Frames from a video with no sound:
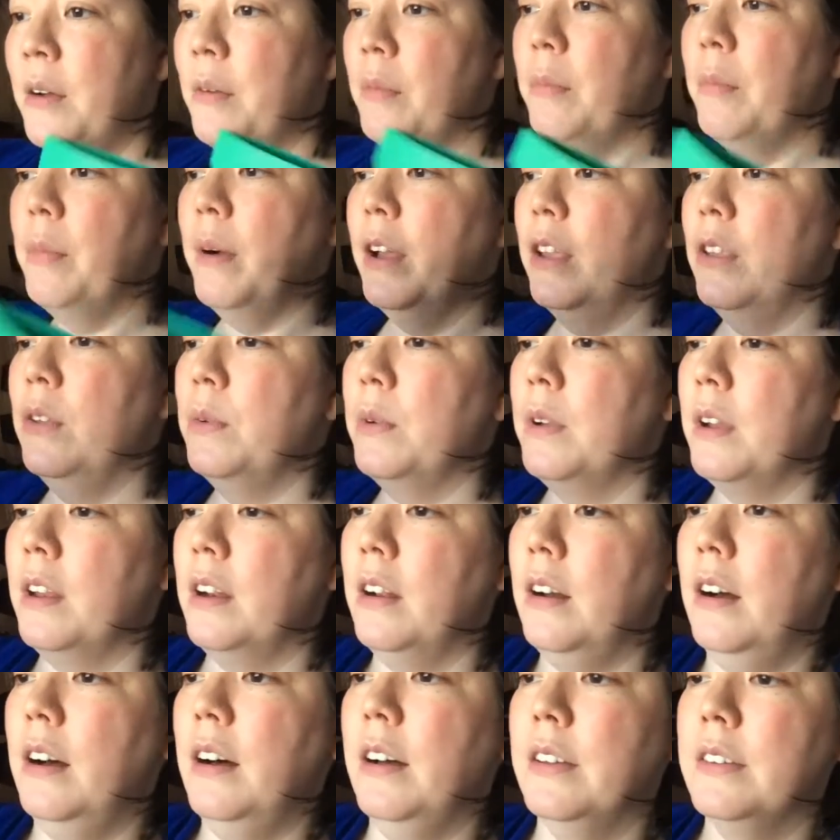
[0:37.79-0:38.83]
but you can
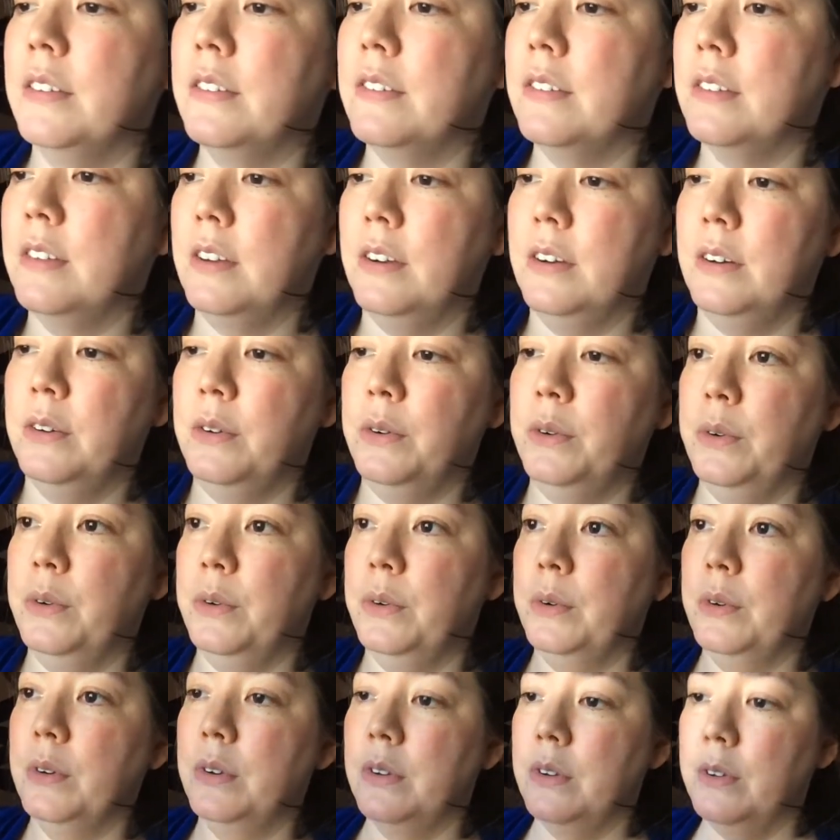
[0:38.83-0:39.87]

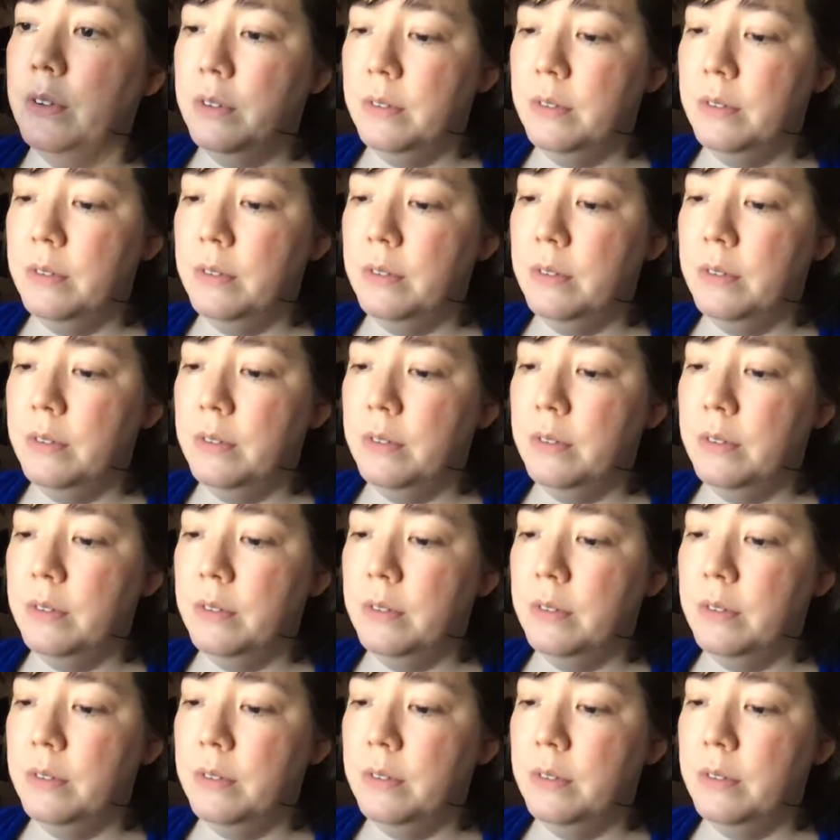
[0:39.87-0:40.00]
also